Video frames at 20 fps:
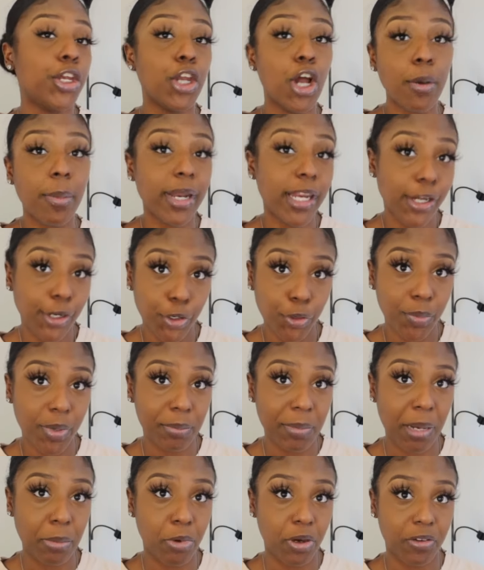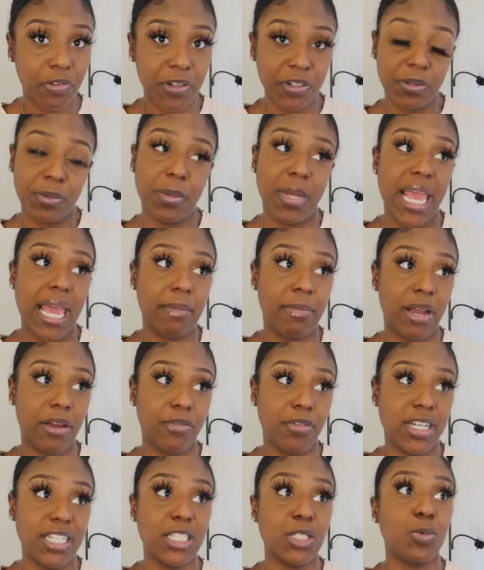nobody knew but my boyfriend and my
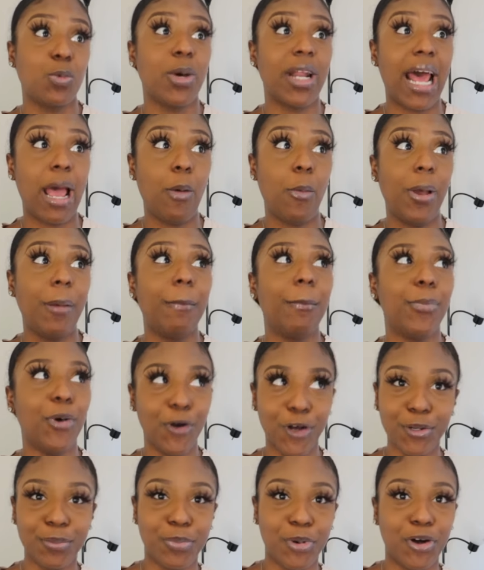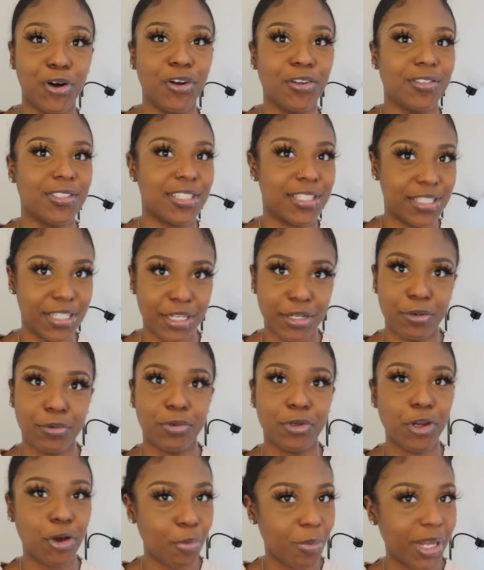friends. When I went bald, still
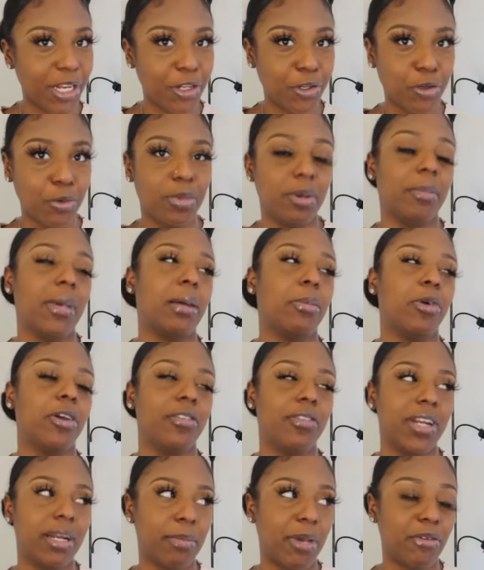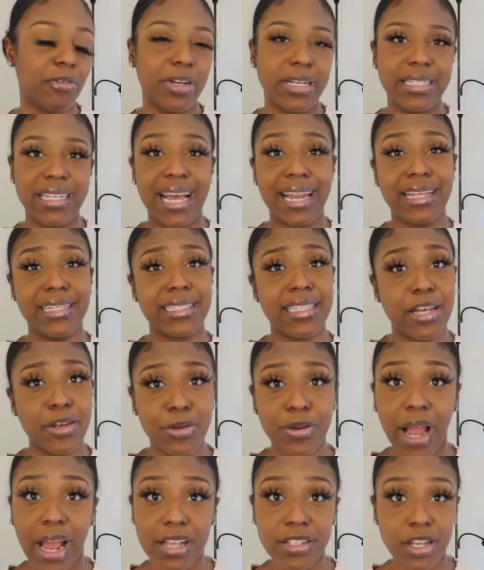nobody knew but my boyfriend and my friends. I didn't tell
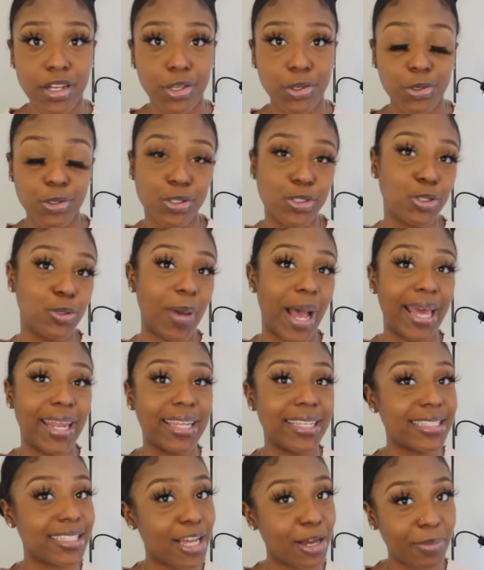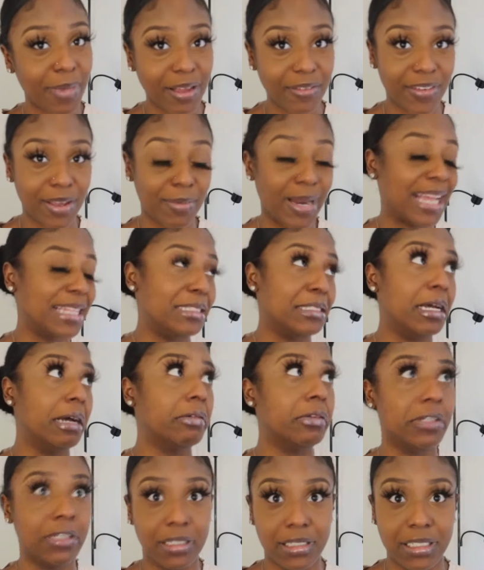you guys on YouTube. I didn't tell my family. I
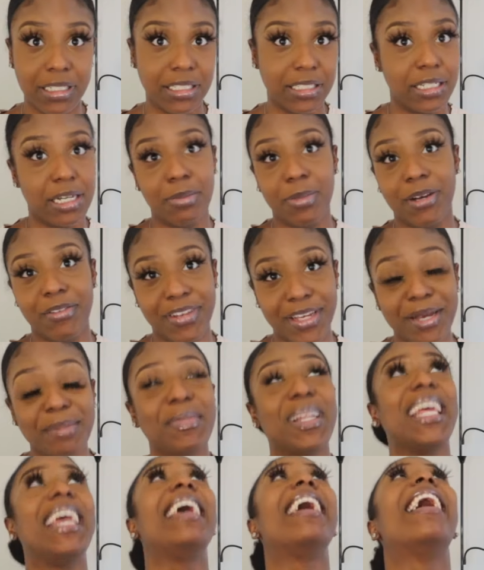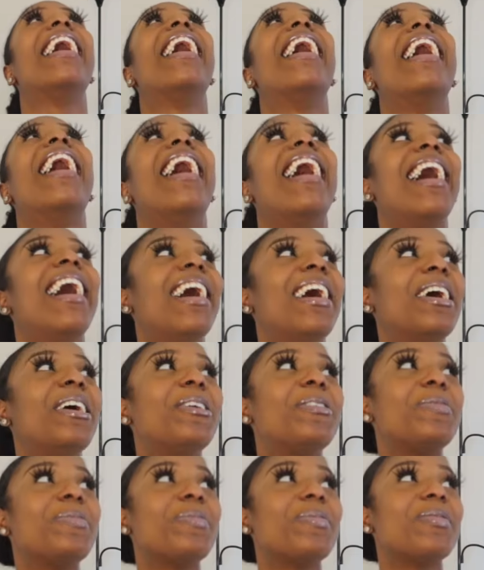definitely didn't tell my family.
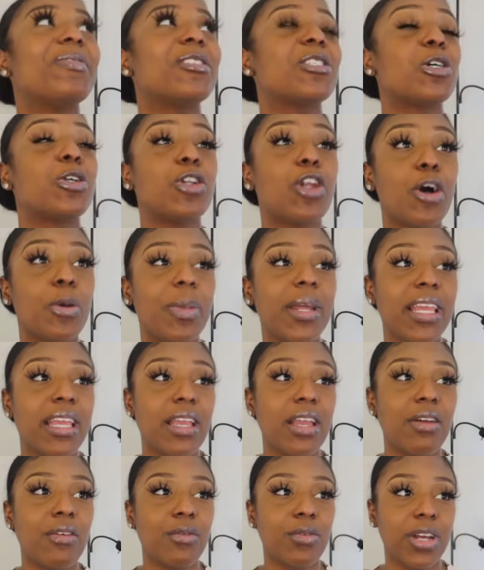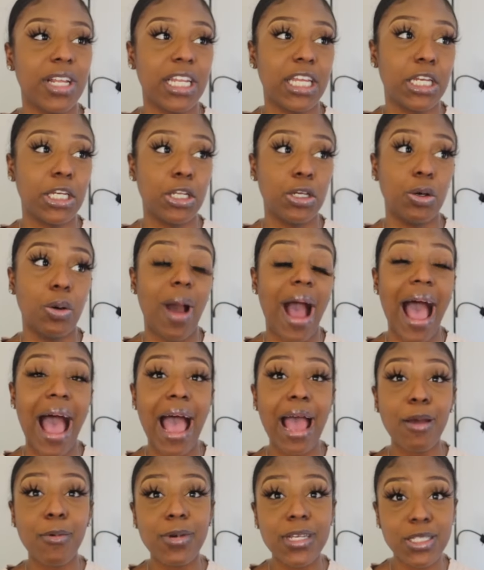So nobody really knew.
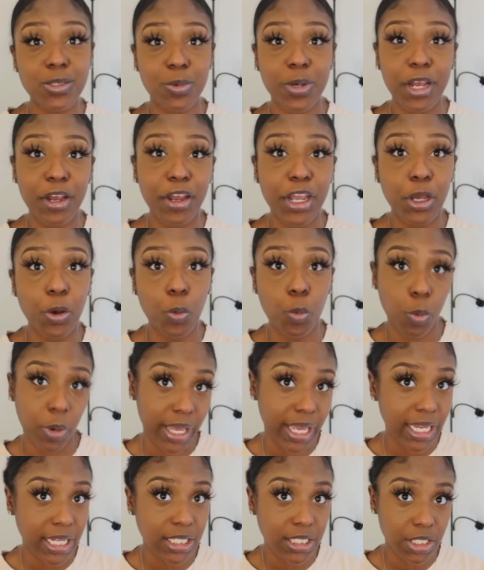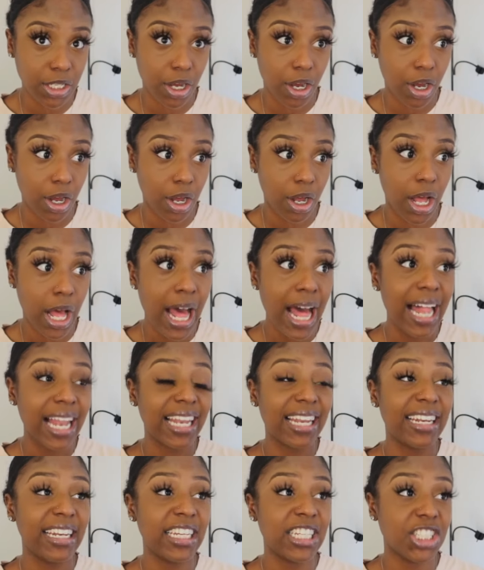I was wearing wigs, y'all,
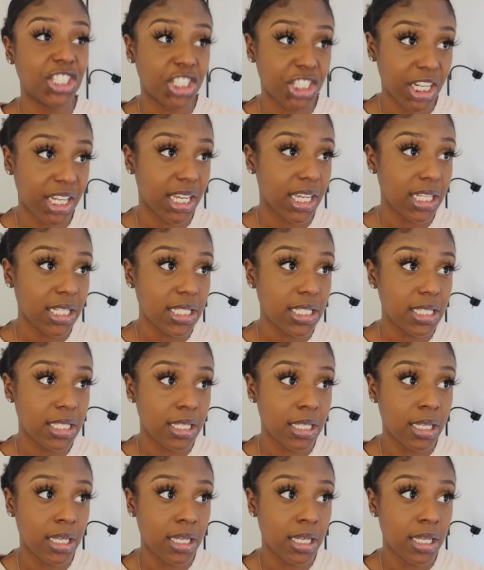legit,